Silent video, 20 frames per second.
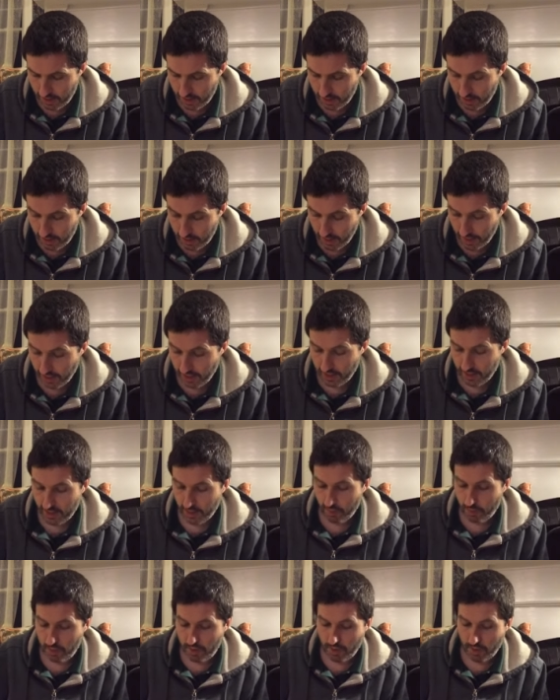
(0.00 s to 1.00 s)
Then,
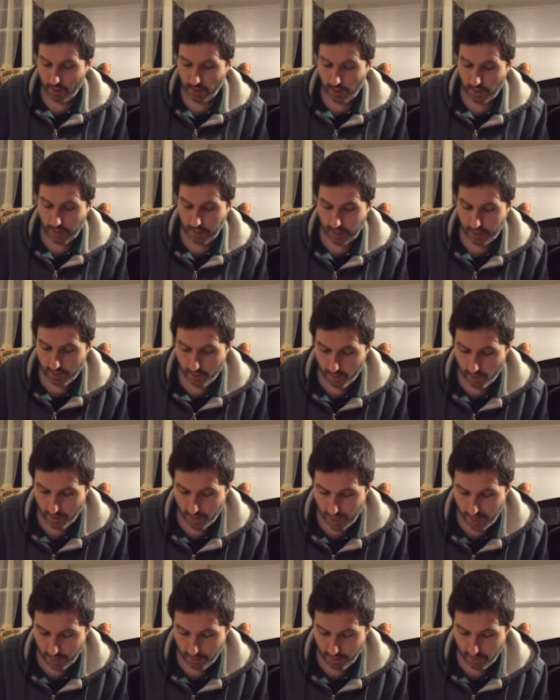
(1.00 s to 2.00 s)
absurdly, I drew a
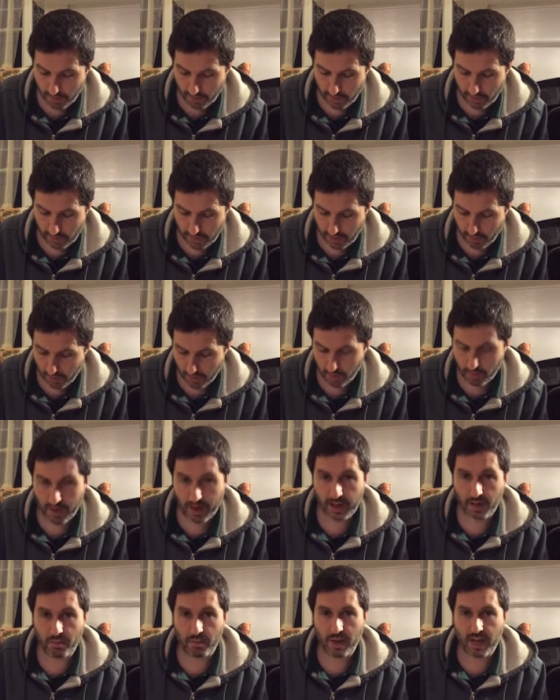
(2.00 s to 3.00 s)
copy of the symbol
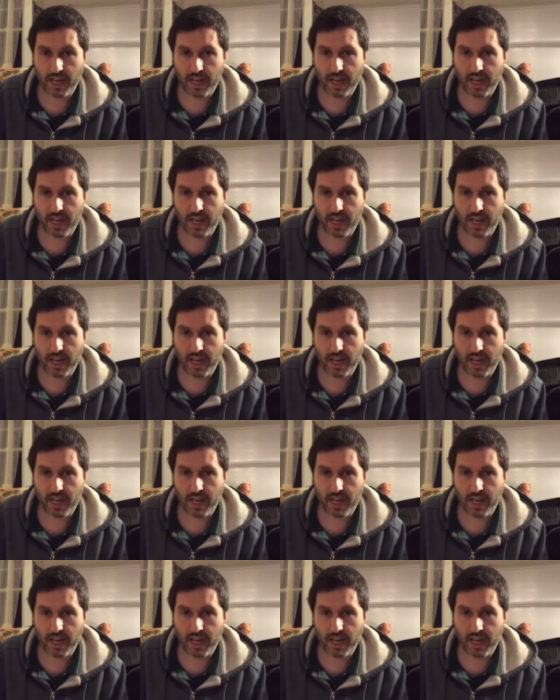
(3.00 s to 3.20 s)
right on my